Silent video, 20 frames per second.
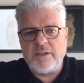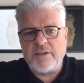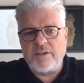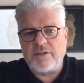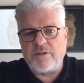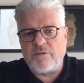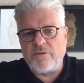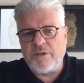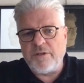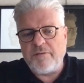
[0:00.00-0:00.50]

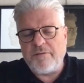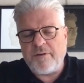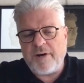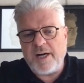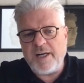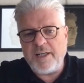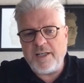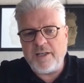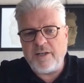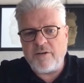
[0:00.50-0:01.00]
So
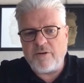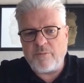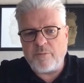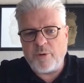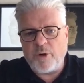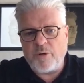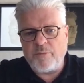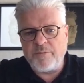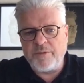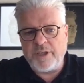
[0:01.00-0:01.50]
defining your
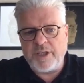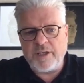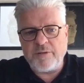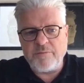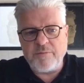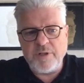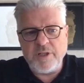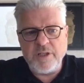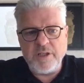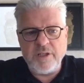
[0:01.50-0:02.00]
BOM
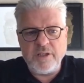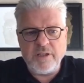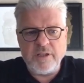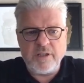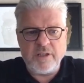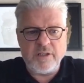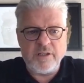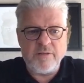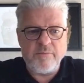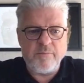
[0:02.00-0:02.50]
can
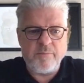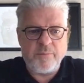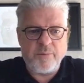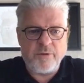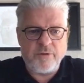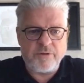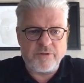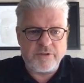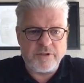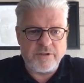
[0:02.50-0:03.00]
be an
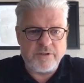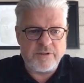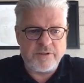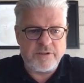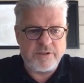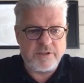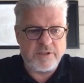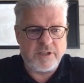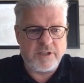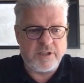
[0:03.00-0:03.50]

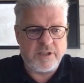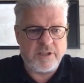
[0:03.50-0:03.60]
important